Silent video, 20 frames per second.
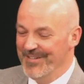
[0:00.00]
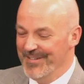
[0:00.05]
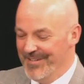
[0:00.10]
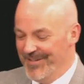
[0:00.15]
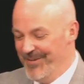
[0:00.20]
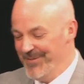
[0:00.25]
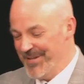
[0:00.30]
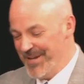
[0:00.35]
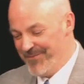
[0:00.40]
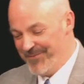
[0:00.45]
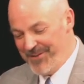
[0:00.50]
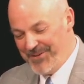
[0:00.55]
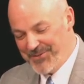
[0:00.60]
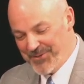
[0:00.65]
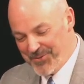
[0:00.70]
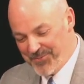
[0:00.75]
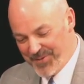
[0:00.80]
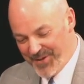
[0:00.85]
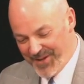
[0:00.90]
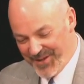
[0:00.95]
he was at
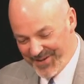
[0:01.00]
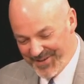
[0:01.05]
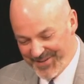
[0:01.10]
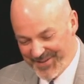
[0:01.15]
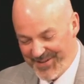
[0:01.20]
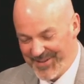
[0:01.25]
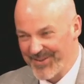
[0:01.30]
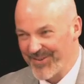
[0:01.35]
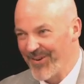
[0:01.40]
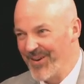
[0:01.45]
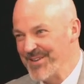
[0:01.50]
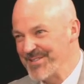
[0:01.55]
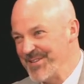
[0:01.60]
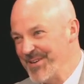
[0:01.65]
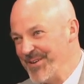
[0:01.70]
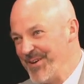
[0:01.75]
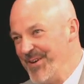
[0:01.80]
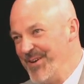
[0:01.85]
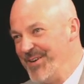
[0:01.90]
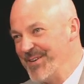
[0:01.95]
veto pen and crossed
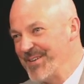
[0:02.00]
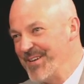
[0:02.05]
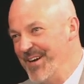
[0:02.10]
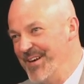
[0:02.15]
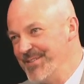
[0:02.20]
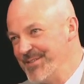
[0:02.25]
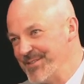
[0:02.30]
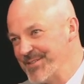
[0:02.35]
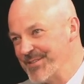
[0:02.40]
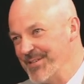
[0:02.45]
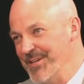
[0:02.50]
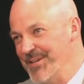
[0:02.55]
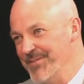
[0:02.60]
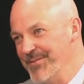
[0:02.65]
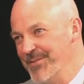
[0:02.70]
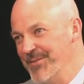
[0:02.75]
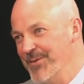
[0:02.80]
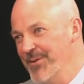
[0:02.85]
out all kinds of stuff.